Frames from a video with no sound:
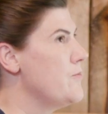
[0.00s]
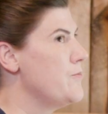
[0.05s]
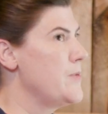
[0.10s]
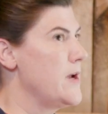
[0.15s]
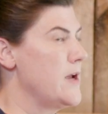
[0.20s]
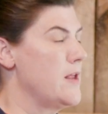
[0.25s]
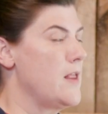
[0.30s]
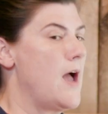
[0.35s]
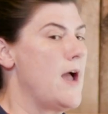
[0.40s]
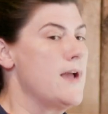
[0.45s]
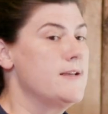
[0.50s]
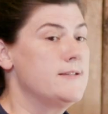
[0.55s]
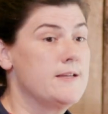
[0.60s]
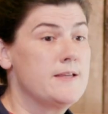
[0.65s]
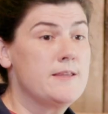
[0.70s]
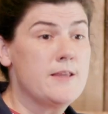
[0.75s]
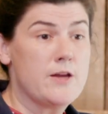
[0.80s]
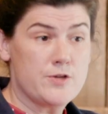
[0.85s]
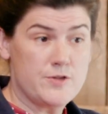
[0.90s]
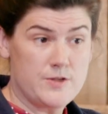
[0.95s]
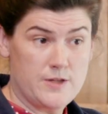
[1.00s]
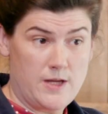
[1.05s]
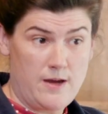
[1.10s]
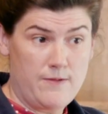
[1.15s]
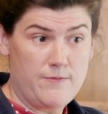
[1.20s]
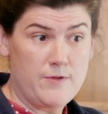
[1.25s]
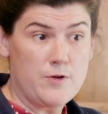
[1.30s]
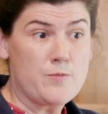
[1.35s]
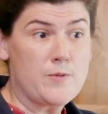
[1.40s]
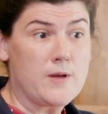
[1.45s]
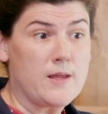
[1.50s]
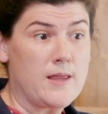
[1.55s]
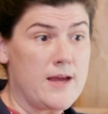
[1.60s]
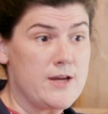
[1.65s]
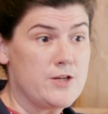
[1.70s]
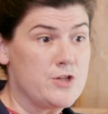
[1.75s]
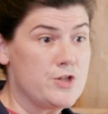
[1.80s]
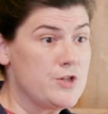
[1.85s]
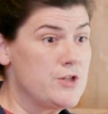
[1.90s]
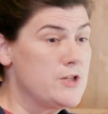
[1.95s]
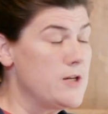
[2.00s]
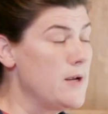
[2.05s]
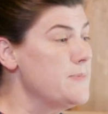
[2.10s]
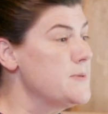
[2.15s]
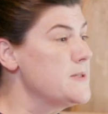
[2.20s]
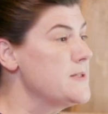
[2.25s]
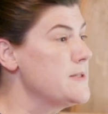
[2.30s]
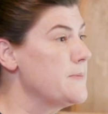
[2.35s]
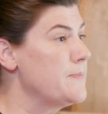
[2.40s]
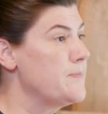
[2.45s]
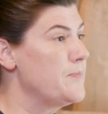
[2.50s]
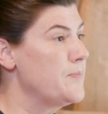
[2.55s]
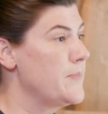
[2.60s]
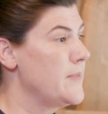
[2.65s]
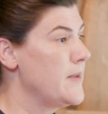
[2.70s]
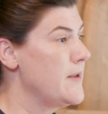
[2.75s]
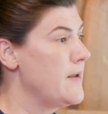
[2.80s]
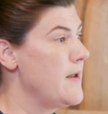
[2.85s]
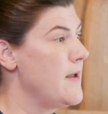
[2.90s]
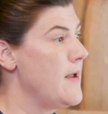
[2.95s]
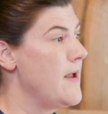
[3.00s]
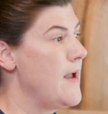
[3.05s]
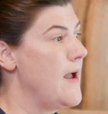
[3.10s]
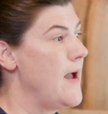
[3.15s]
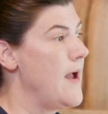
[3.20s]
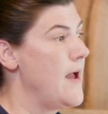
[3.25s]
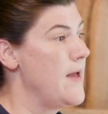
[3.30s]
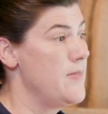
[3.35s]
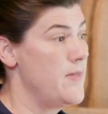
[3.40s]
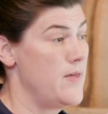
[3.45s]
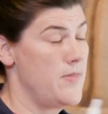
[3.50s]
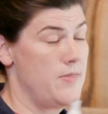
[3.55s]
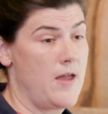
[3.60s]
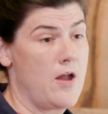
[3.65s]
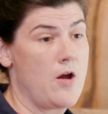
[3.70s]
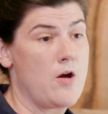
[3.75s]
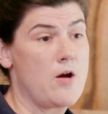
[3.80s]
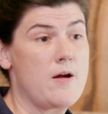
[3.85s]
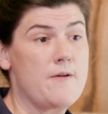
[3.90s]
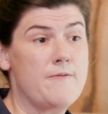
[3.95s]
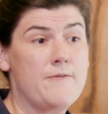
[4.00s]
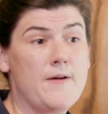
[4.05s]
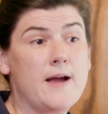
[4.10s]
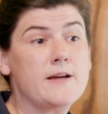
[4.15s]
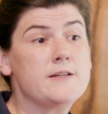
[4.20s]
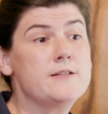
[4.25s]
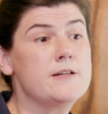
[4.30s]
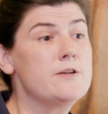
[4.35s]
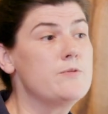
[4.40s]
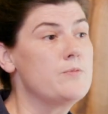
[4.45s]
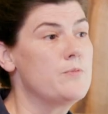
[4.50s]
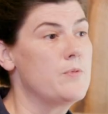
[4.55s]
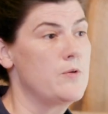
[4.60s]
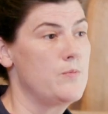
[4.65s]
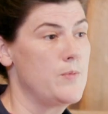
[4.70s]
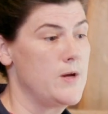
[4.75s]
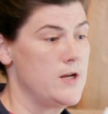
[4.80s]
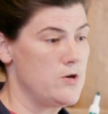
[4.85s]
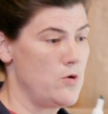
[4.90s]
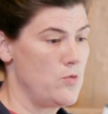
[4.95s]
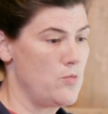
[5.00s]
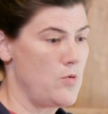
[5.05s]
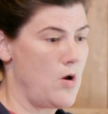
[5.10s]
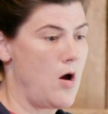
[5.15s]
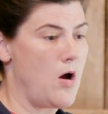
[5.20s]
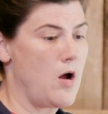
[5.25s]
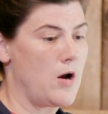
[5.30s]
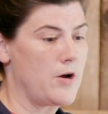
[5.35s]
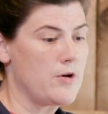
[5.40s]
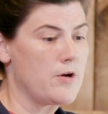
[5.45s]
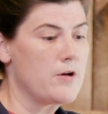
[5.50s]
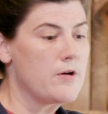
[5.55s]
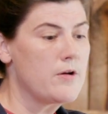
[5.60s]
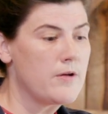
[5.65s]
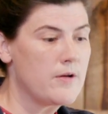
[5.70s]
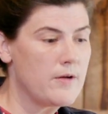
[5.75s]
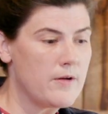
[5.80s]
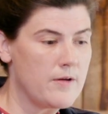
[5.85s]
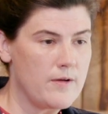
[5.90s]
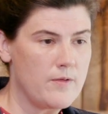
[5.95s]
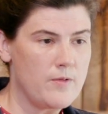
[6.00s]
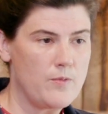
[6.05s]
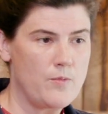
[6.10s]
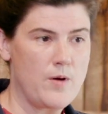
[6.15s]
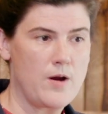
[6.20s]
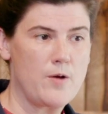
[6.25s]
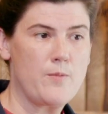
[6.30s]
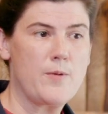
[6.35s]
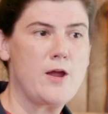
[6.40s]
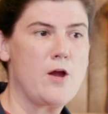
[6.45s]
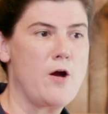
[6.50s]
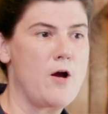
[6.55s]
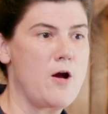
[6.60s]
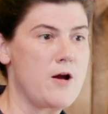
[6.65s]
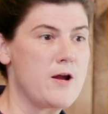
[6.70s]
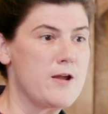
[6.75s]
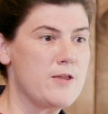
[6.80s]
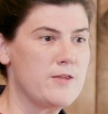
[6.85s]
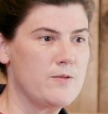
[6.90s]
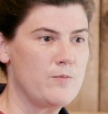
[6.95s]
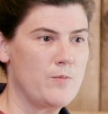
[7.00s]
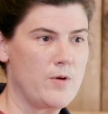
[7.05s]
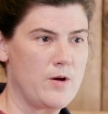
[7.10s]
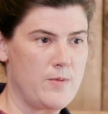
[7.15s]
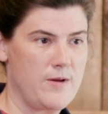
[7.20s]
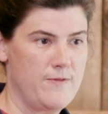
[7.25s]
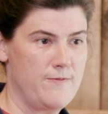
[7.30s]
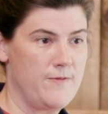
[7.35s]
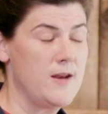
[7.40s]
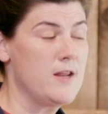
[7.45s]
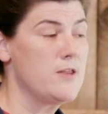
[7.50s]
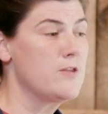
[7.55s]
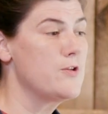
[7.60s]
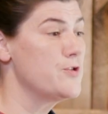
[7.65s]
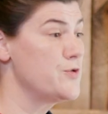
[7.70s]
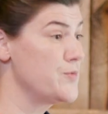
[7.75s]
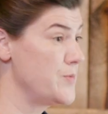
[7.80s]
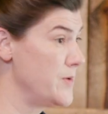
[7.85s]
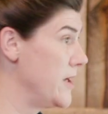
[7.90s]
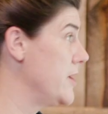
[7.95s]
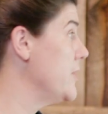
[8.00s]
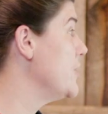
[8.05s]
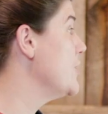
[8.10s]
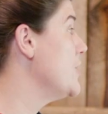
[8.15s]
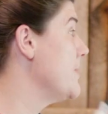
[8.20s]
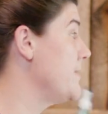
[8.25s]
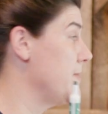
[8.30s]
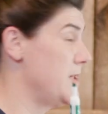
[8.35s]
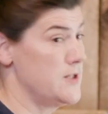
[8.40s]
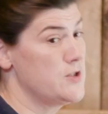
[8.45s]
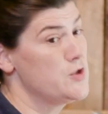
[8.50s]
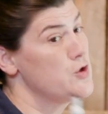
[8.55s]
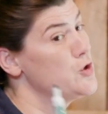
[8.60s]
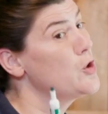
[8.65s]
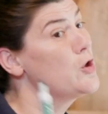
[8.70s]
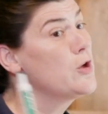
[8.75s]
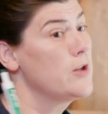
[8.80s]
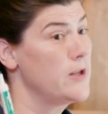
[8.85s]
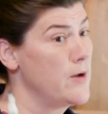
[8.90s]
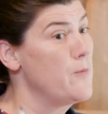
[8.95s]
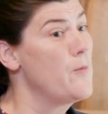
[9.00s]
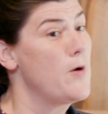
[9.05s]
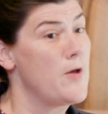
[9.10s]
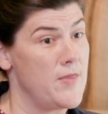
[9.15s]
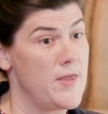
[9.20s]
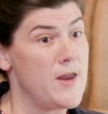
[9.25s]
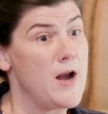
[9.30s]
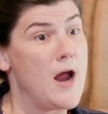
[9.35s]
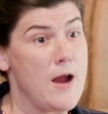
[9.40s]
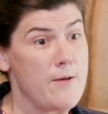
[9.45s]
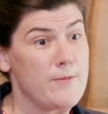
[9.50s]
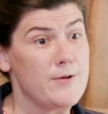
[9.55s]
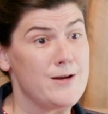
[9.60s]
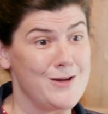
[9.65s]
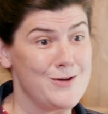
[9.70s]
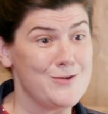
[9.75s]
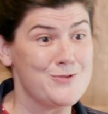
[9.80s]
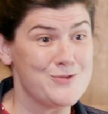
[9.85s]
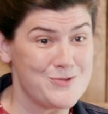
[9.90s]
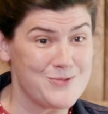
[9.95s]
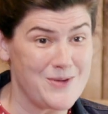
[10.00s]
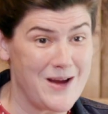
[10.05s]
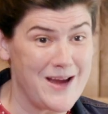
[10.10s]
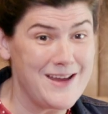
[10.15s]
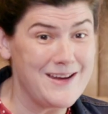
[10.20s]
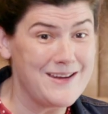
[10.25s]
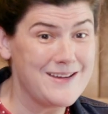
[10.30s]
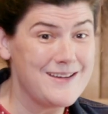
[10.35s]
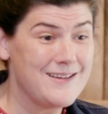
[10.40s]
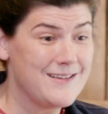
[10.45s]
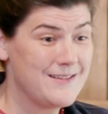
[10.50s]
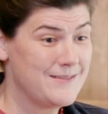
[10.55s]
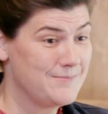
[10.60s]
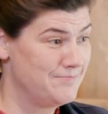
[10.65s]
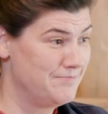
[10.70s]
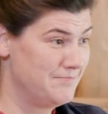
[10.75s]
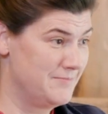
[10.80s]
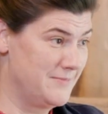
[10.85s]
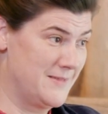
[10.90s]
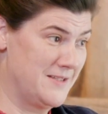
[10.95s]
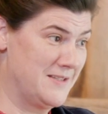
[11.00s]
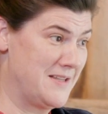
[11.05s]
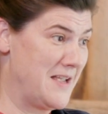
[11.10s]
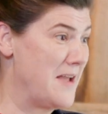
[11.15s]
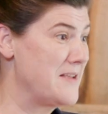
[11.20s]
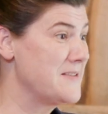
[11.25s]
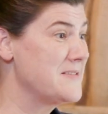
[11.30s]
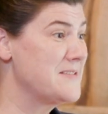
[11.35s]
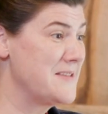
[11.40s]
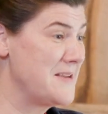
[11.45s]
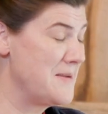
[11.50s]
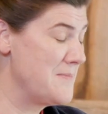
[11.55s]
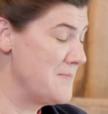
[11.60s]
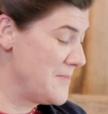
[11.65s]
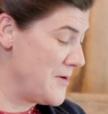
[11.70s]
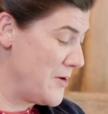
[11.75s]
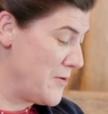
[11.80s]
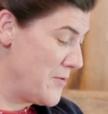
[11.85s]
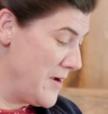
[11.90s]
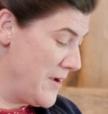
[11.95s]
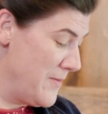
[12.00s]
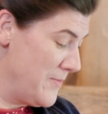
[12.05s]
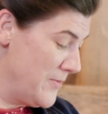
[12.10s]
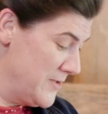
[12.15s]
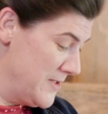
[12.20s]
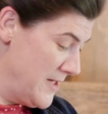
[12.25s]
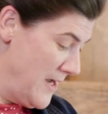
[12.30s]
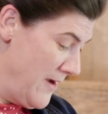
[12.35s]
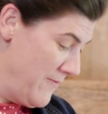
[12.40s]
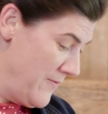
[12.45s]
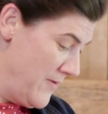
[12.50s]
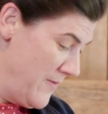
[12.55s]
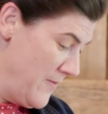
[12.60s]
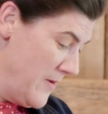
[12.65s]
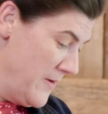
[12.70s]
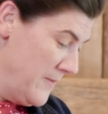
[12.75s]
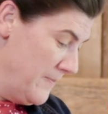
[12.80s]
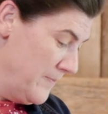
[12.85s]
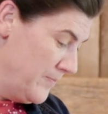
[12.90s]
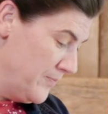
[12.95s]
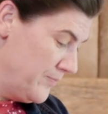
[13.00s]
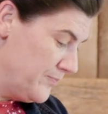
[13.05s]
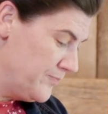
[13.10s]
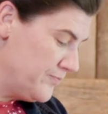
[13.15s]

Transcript: realizing there's given relationships and that they are affected when we don't honor where we are and where we fit in those relationships is certainly one that I would use, right? Does that seem agreeable to everyone?